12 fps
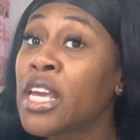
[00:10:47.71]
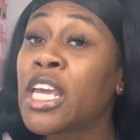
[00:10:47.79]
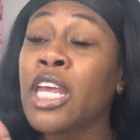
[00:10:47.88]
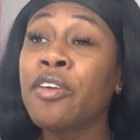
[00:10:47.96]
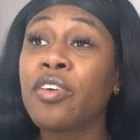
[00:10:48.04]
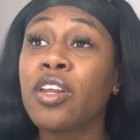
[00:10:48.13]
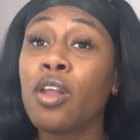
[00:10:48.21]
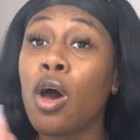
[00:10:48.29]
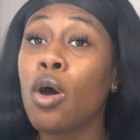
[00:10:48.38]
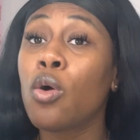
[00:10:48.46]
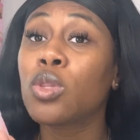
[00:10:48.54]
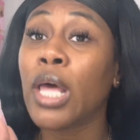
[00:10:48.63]
even
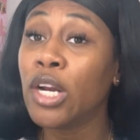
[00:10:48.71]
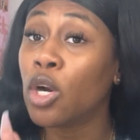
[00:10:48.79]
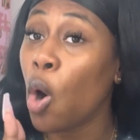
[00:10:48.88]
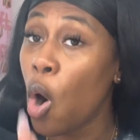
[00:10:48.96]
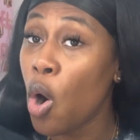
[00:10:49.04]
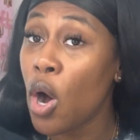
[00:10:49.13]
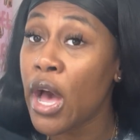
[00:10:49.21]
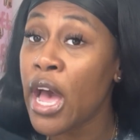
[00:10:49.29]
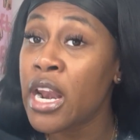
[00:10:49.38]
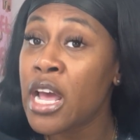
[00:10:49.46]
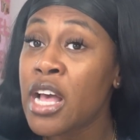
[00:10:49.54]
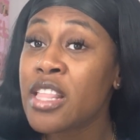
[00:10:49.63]
though later
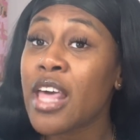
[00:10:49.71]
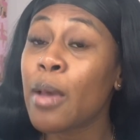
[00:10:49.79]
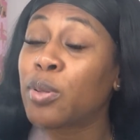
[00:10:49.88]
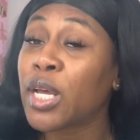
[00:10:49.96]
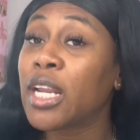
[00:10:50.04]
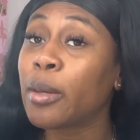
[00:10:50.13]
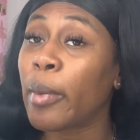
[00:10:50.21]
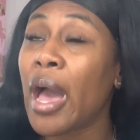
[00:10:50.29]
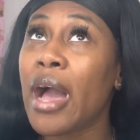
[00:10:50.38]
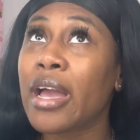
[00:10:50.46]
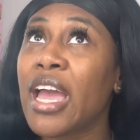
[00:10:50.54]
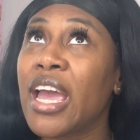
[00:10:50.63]
on they played it
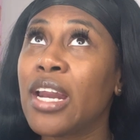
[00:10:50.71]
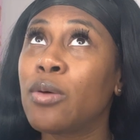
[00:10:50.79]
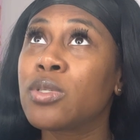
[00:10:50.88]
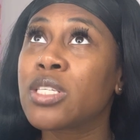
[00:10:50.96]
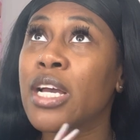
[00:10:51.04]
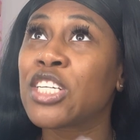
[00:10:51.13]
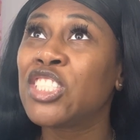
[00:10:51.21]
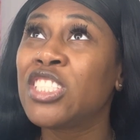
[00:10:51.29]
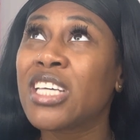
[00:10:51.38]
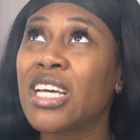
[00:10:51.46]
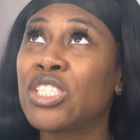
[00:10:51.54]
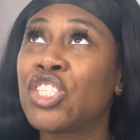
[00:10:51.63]
back and it was like she
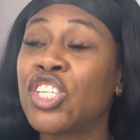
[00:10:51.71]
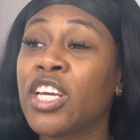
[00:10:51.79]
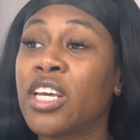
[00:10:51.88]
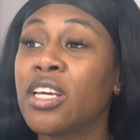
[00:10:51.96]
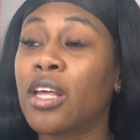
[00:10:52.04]
said she.